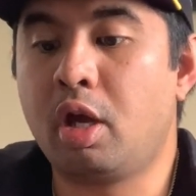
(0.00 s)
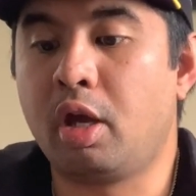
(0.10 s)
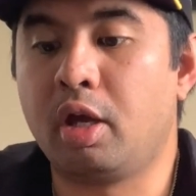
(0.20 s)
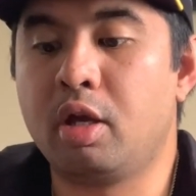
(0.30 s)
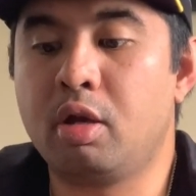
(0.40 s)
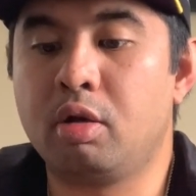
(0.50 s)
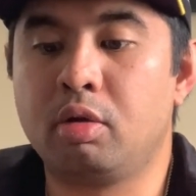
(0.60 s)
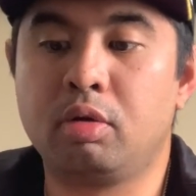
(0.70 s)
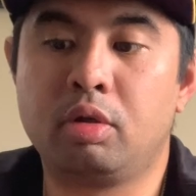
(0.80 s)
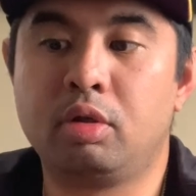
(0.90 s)
And,
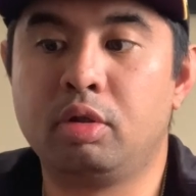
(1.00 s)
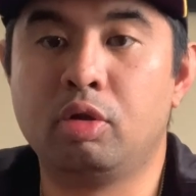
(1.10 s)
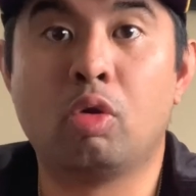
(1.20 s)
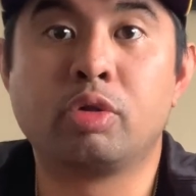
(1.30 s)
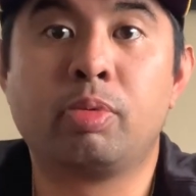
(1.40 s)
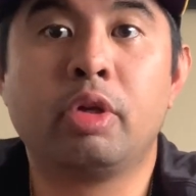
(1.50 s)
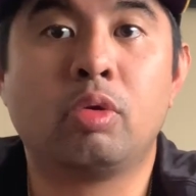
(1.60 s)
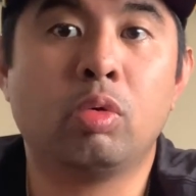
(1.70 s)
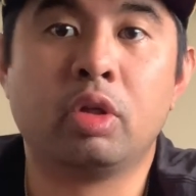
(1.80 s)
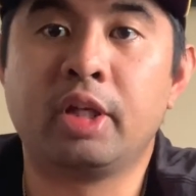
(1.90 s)
it's pretty
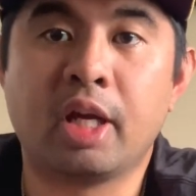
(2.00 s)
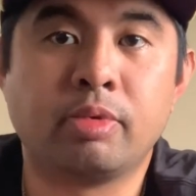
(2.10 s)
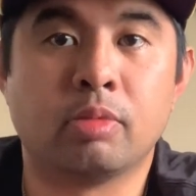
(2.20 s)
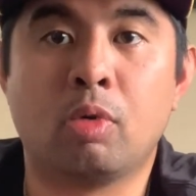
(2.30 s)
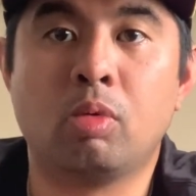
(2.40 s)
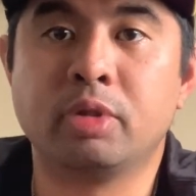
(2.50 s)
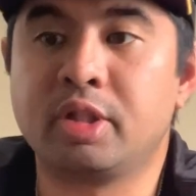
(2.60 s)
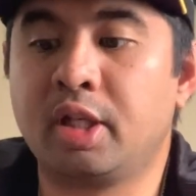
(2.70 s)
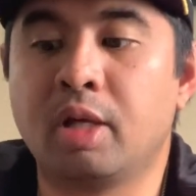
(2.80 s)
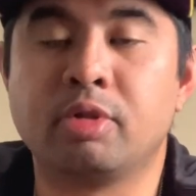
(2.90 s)
cool to capture moments,
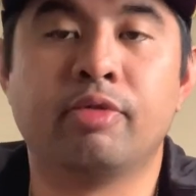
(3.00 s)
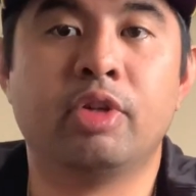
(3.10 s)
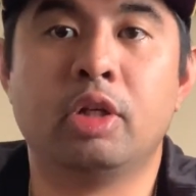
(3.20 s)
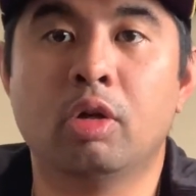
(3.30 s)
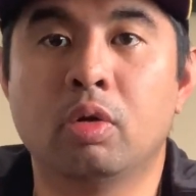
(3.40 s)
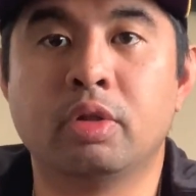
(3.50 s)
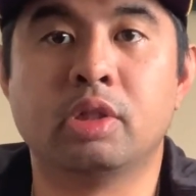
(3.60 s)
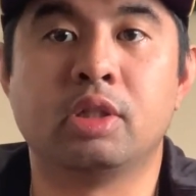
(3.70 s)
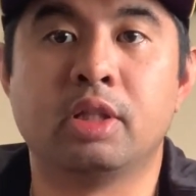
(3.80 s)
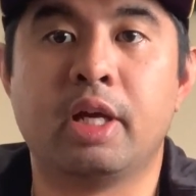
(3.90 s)
to capture video and
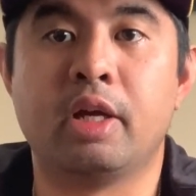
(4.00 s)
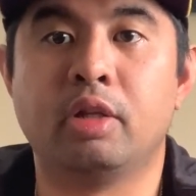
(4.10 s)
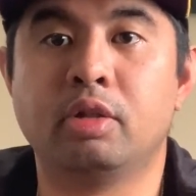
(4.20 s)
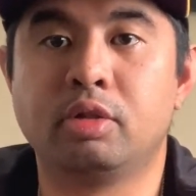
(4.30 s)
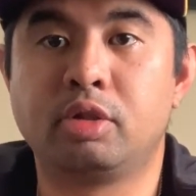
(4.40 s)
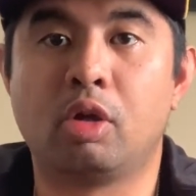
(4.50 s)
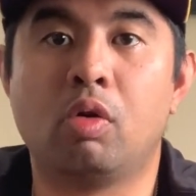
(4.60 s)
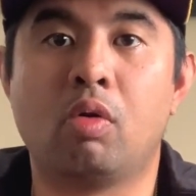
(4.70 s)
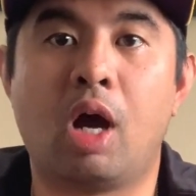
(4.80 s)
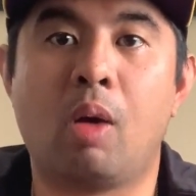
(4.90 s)
this and that.
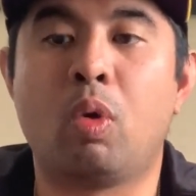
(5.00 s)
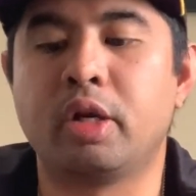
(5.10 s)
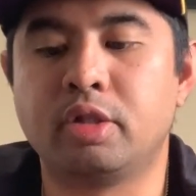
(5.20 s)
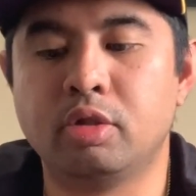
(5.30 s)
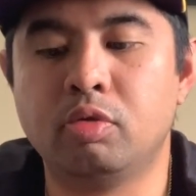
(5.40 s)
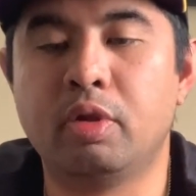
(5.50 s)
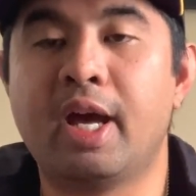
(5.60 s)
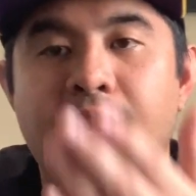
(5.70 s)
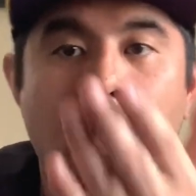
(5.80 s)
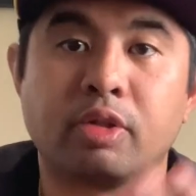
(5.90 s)
So I wanted to do
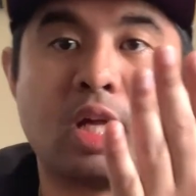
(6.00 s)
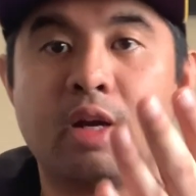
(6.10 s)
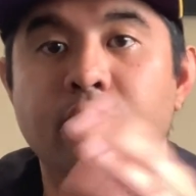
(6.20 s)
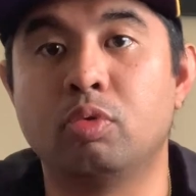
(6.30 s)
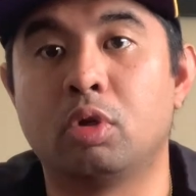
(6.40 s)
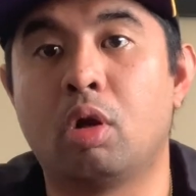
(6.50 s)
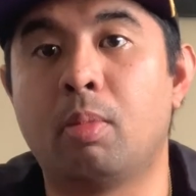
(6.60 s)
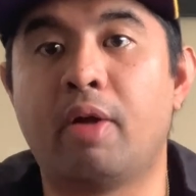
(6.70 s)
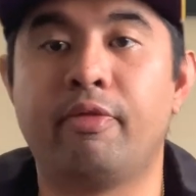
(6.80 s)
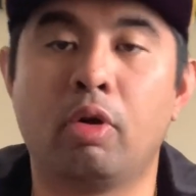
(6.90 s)
that outside of doing it on
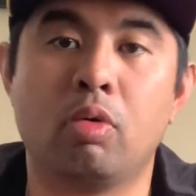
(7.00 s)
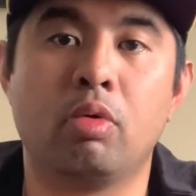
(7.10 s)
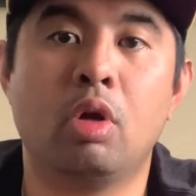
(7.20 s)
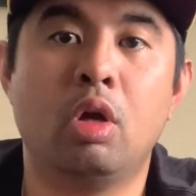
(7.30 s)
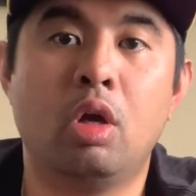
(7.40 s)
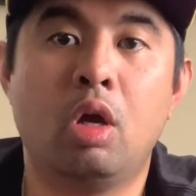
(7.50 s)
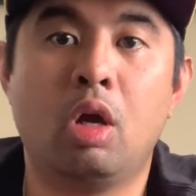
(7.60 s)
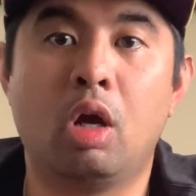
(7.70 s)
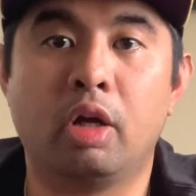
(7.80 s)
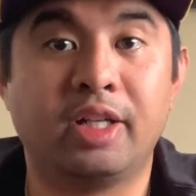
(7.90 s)
my phone.
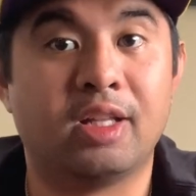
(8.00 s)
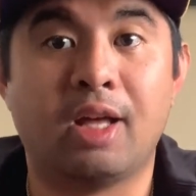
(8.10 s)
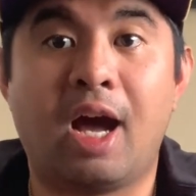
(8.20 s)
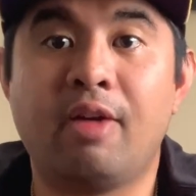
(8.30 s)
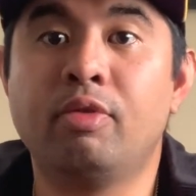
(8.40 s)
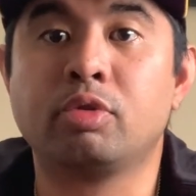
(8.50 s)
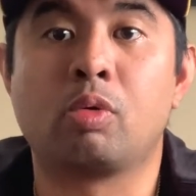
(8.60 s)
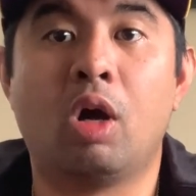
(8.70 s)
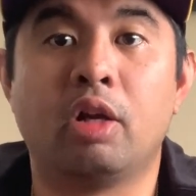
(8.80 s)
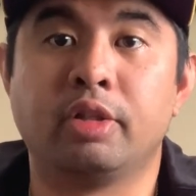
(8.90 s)
Again, the iPhone's
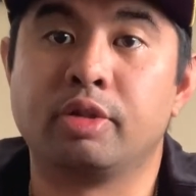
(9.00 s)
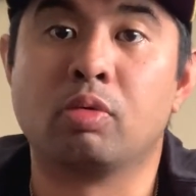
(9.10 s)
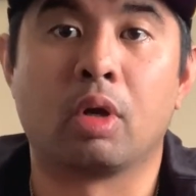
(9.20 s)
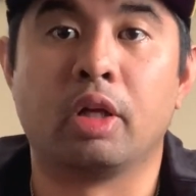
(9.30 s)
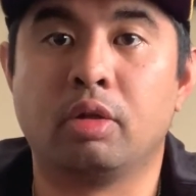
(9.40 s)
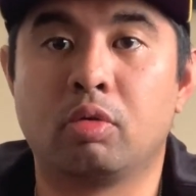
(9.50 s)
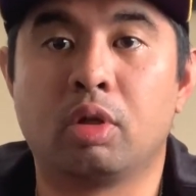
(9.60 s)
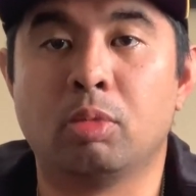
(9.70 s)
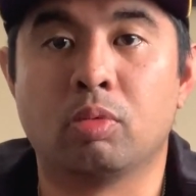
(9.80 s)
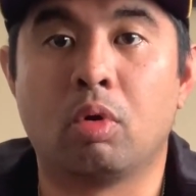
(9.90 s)
quality is great. Don't
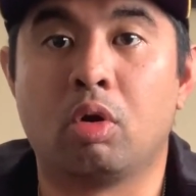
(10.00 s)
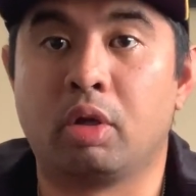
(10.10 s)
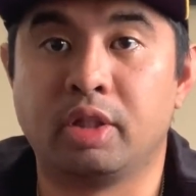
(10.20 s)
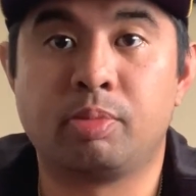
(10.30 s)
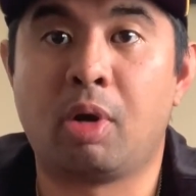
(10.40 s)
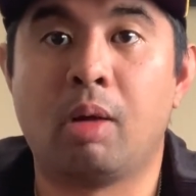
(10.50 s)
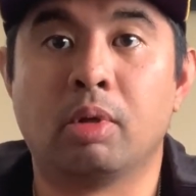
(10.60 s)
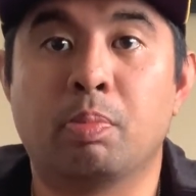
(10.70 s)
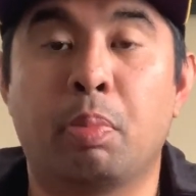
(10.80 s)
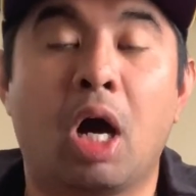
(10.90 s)
get me wrong. It's
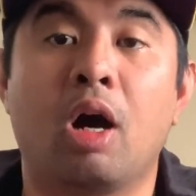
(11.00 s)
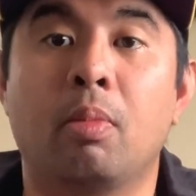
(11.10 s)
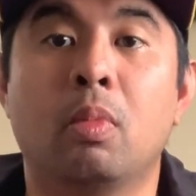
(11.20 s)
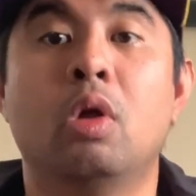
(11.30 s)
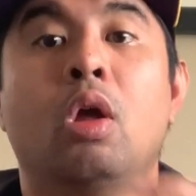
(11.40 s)
probably bomb.